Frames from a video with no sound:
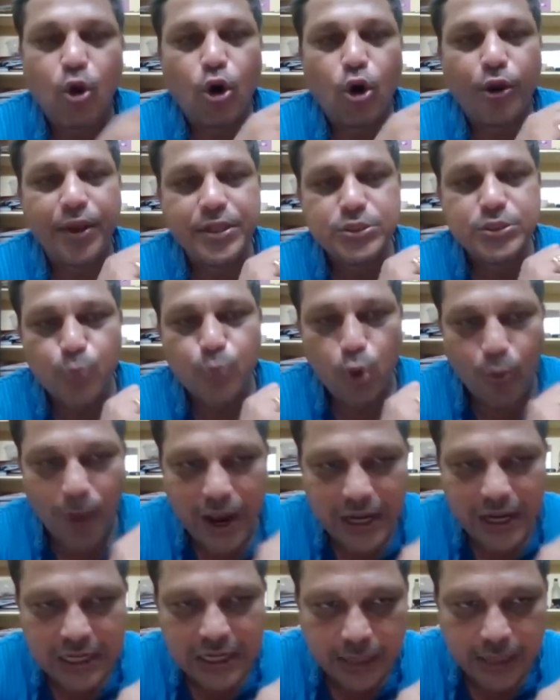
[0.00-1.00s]
or else
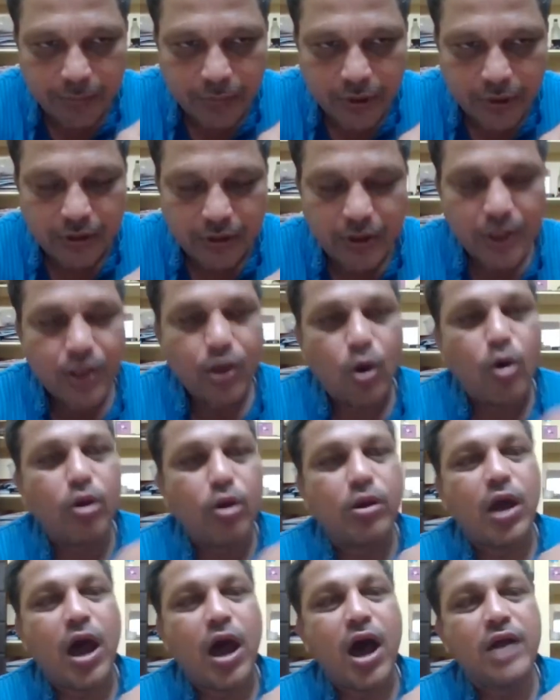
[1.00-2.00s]
mobile number
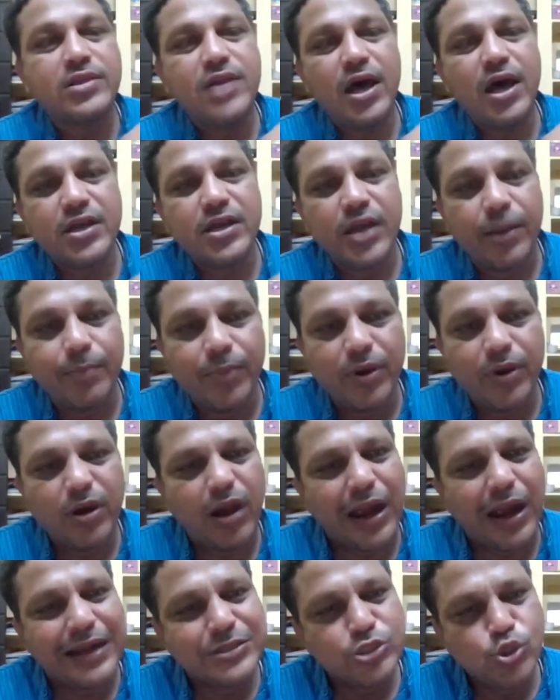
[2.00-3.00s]
or Aadhaar number
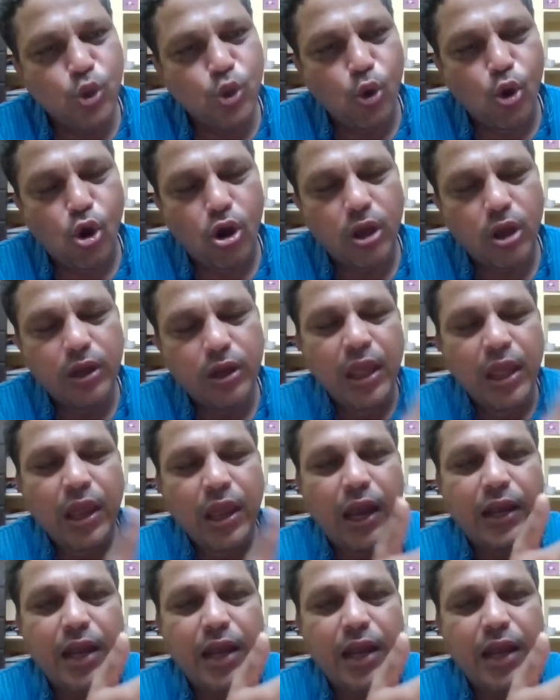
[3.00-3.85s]
and so on,